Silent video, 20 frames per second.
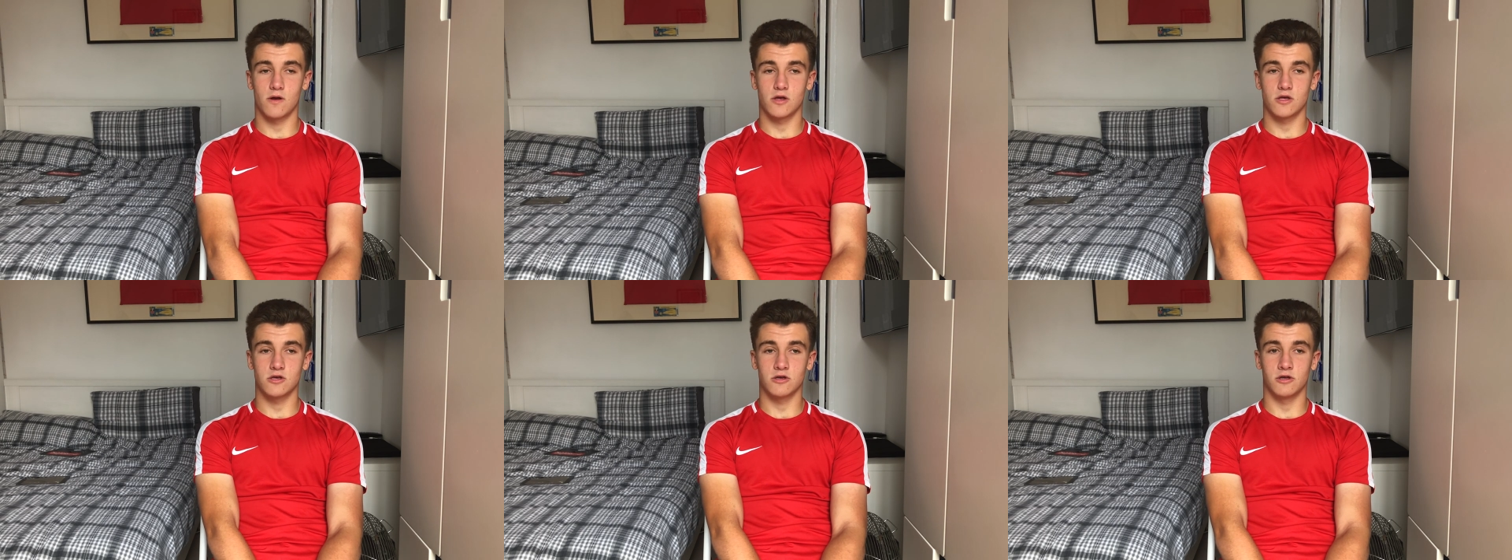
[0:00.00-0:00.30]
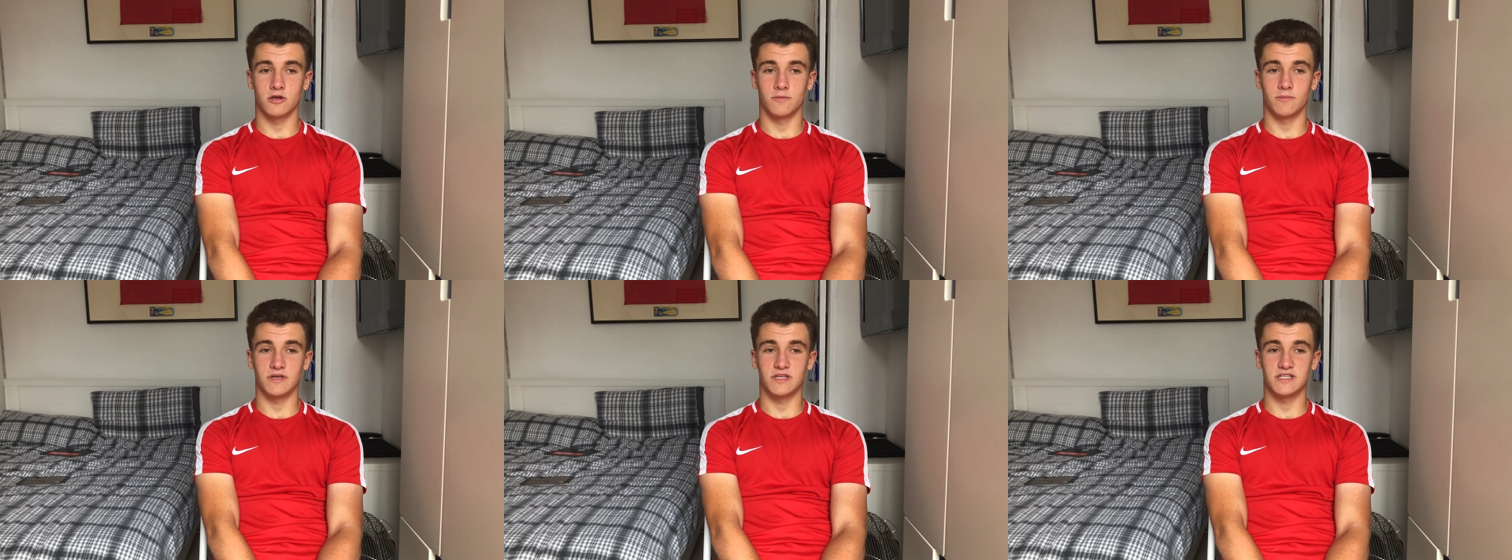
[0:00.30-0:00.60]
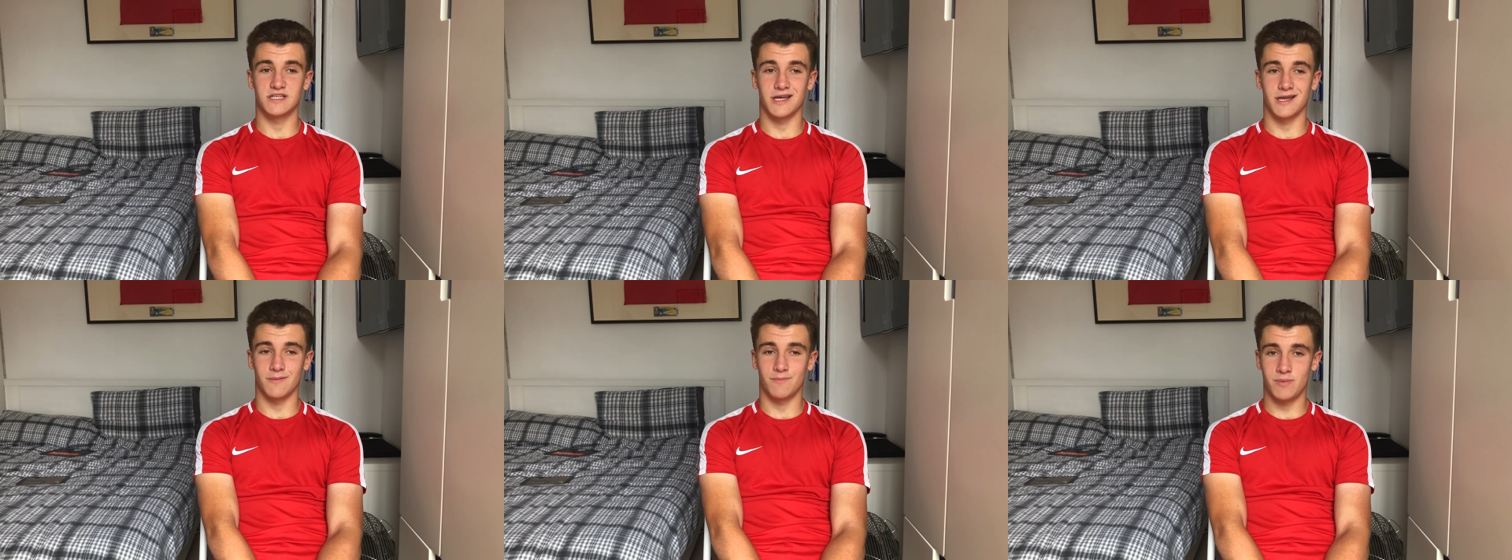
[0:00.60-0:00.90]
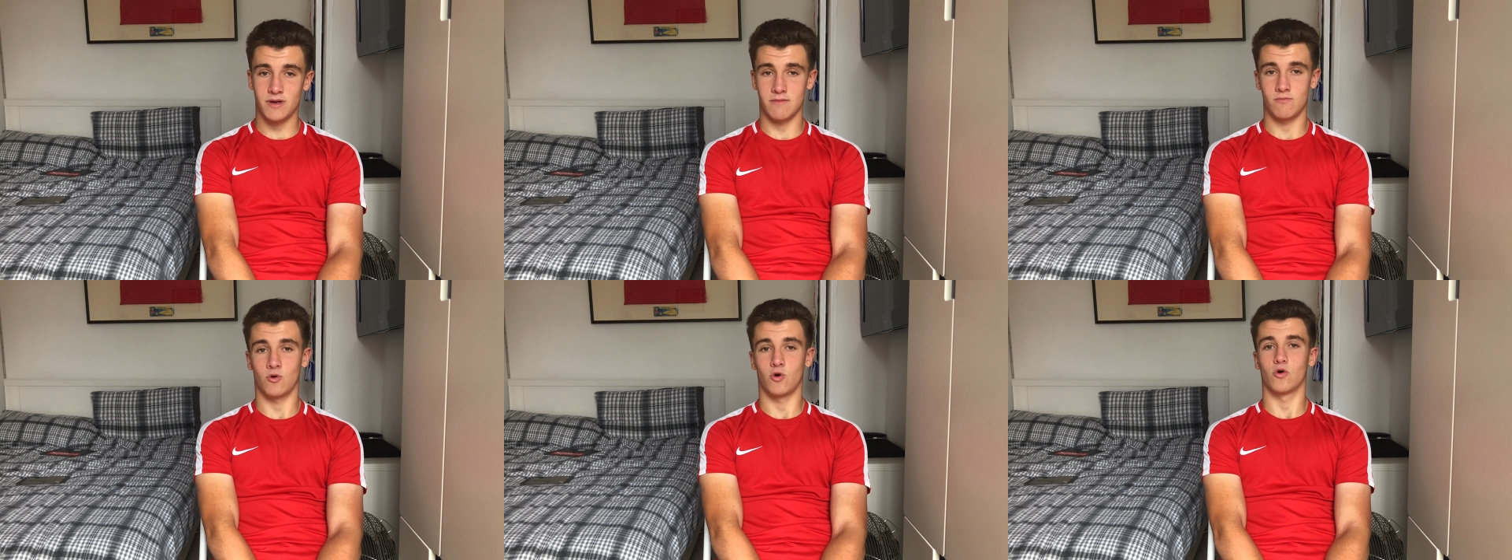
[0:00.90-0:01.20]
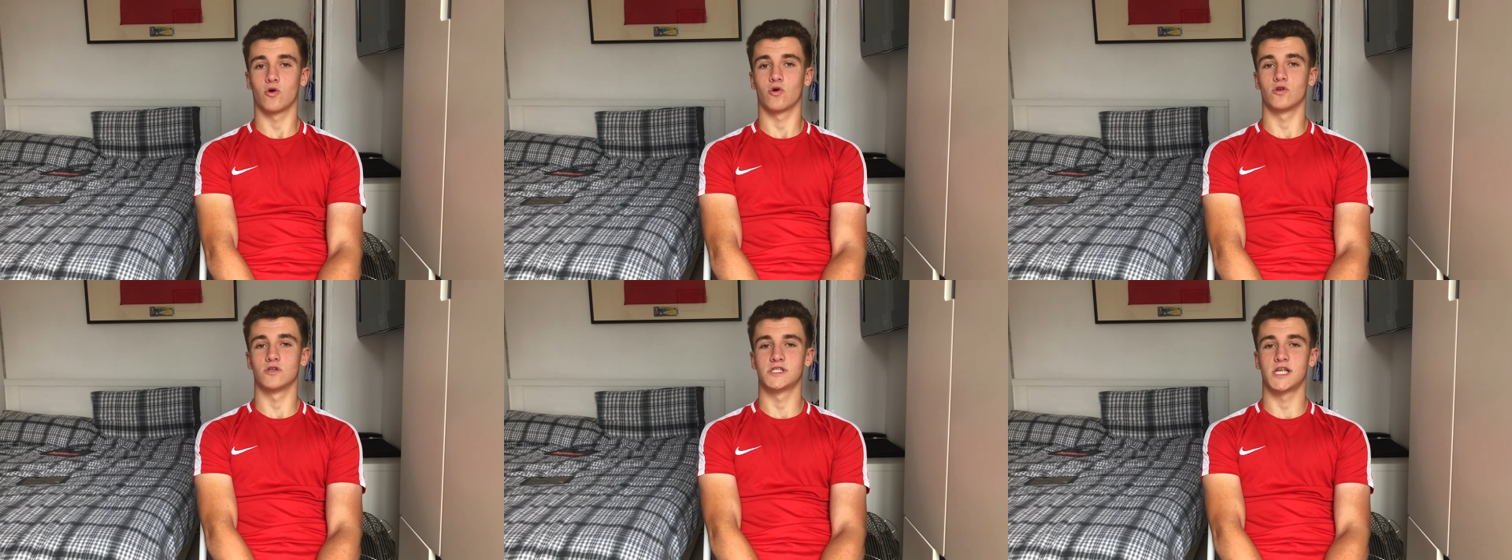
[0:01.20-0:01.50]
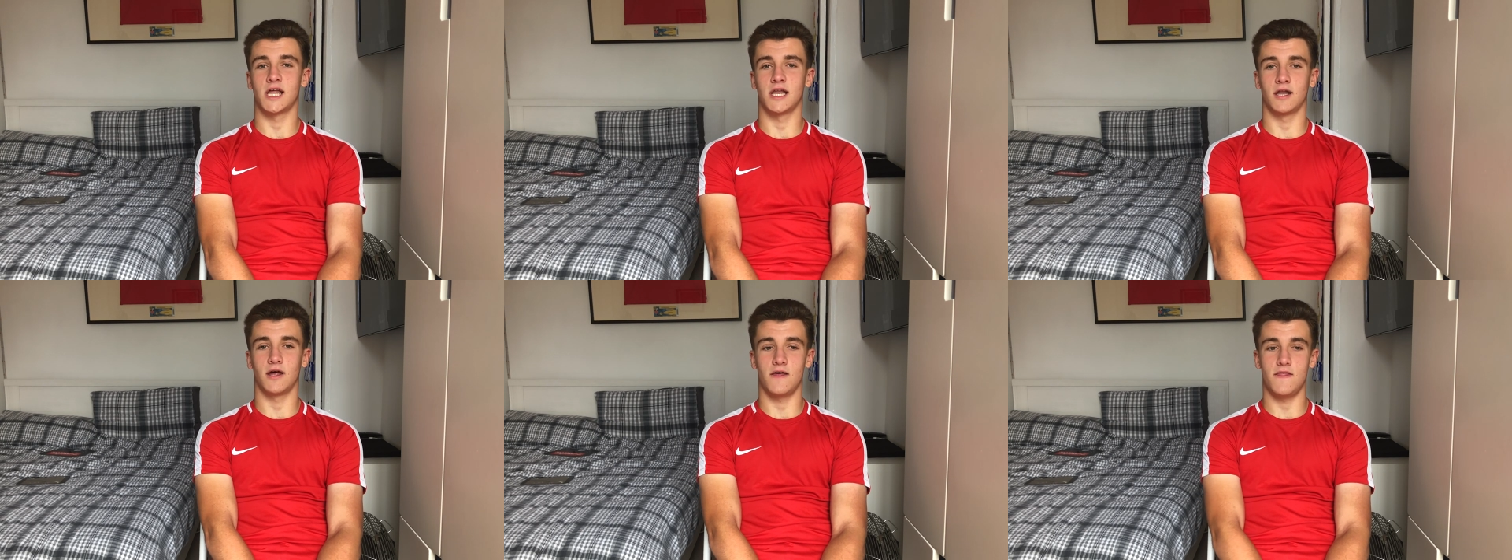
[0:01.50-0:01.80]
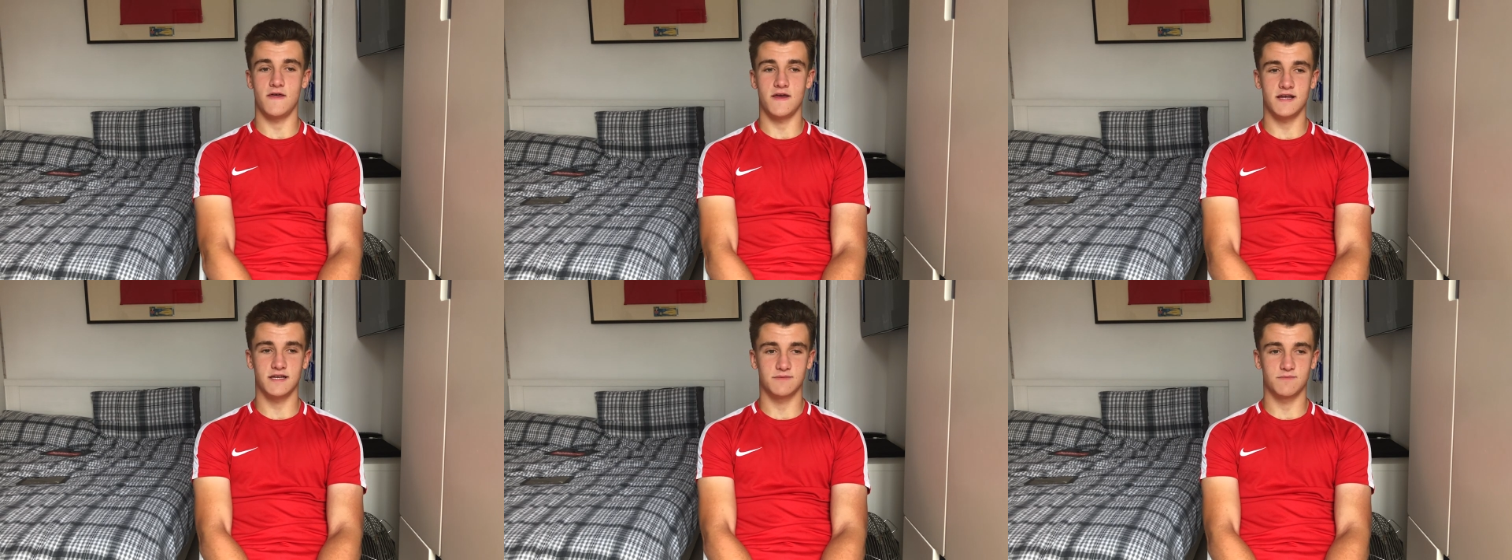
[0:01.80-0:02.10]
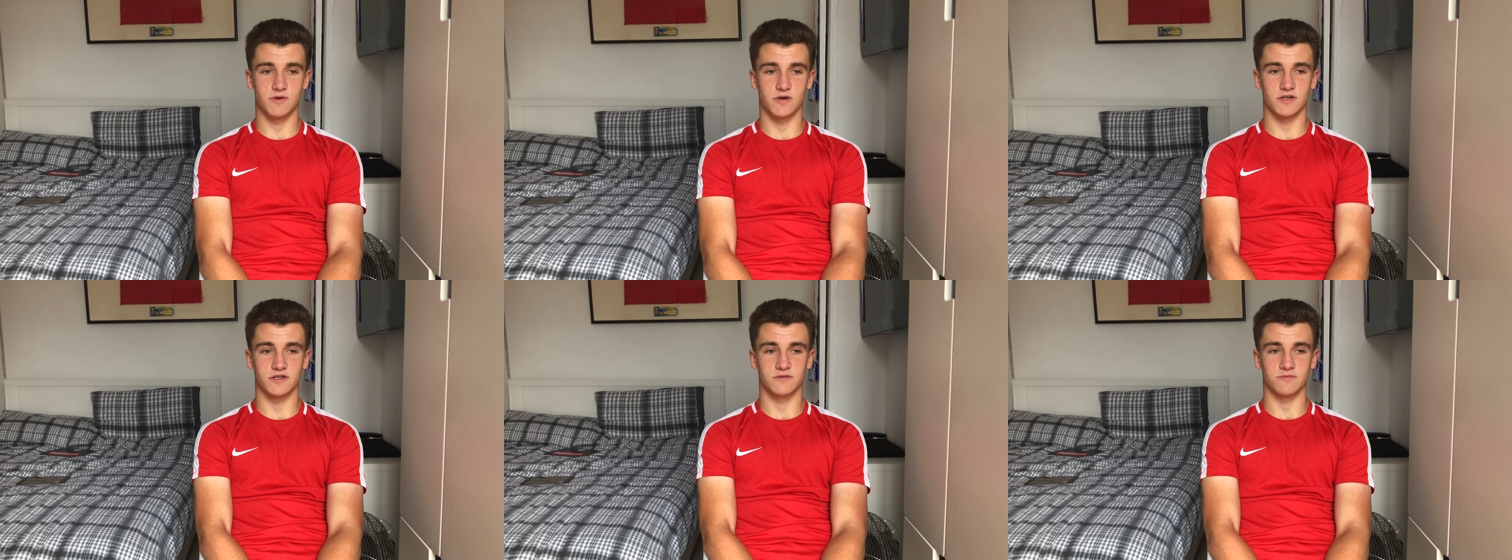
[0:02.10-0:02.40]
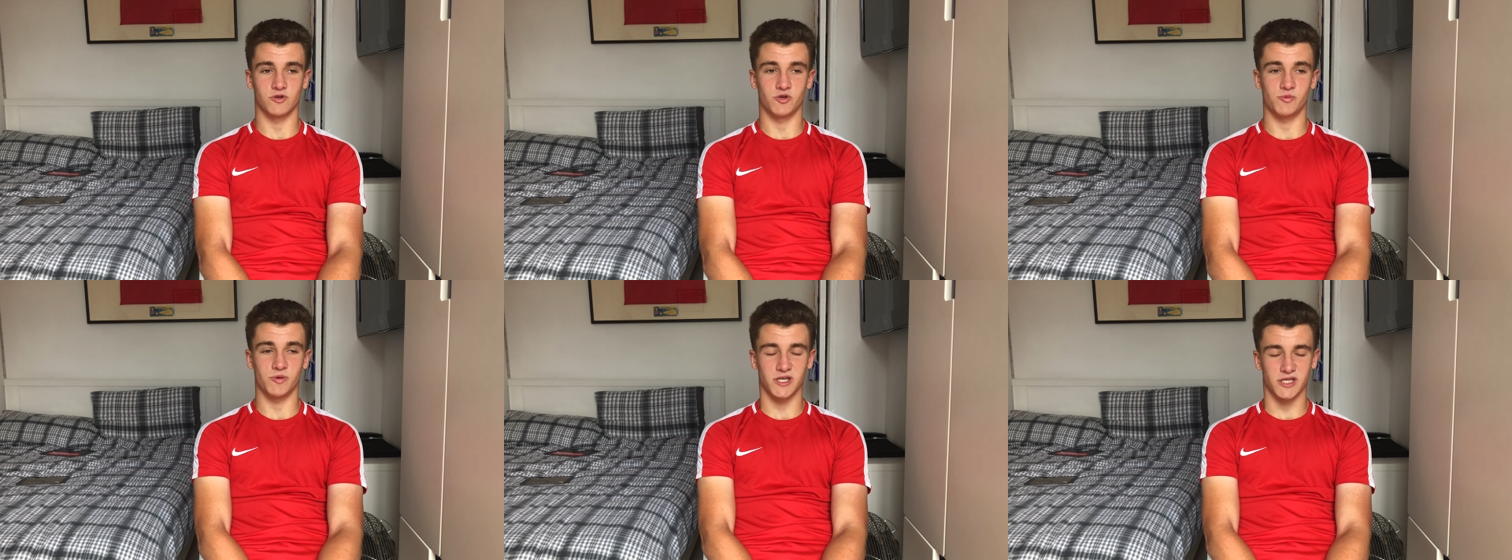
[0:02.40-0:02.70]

you're going to be seeing a bit more content like this because I'm going to